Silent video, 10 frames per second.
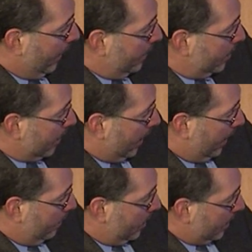
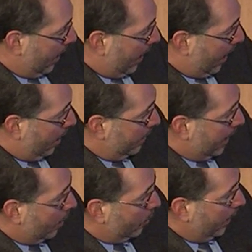enzymes are
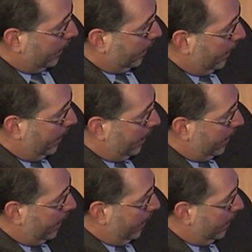
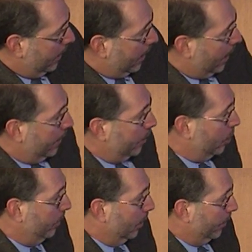downregulated in the
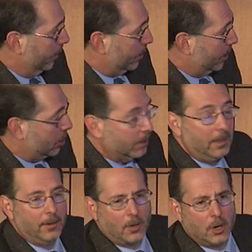tubular interstitium.
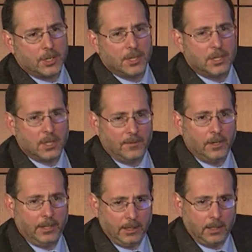And of course, this is a
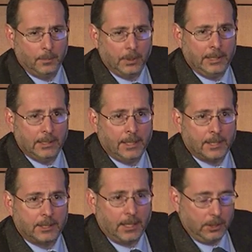very incomplete
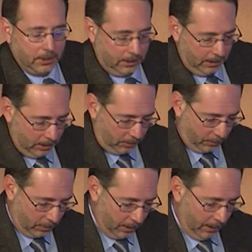list. I just did this
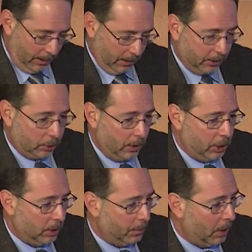for
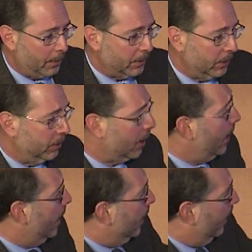illustration purposes.
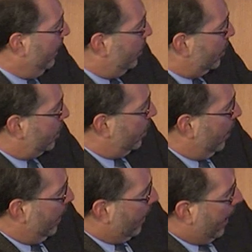Let me just,
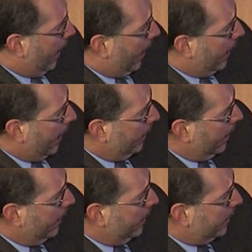I
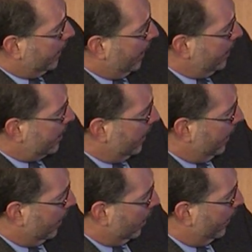highlighted tenacin
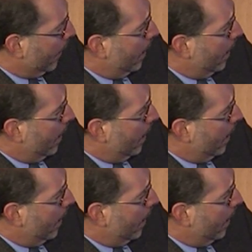here